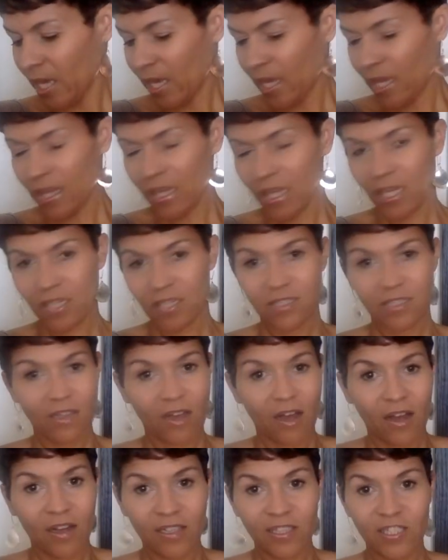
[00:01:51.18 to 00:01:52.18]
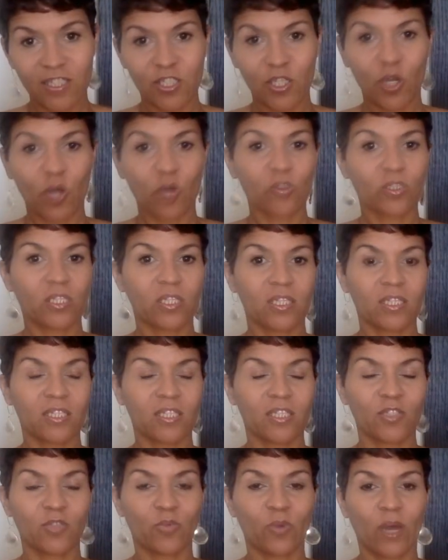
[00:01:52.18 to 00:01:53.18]
And that's oxytocin.
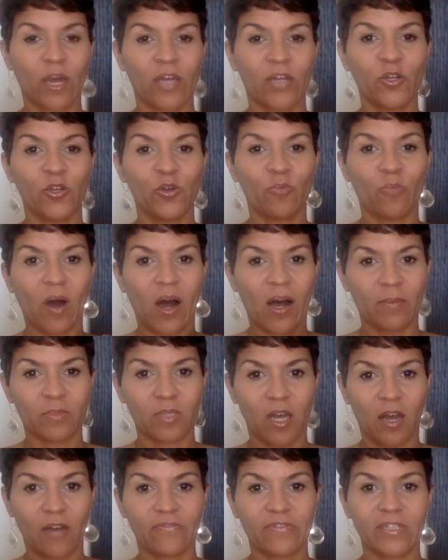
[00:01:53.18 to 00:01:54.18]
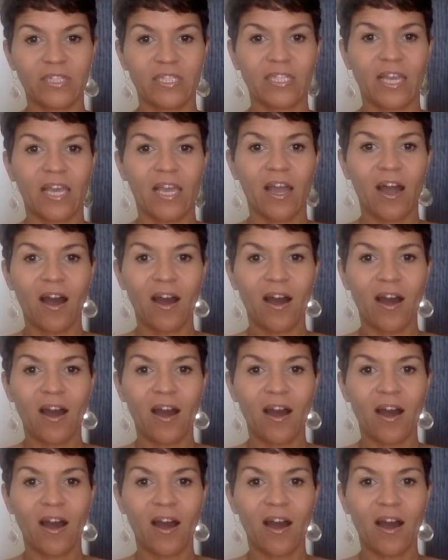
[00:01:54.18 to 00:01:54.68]
This is why new moms often say,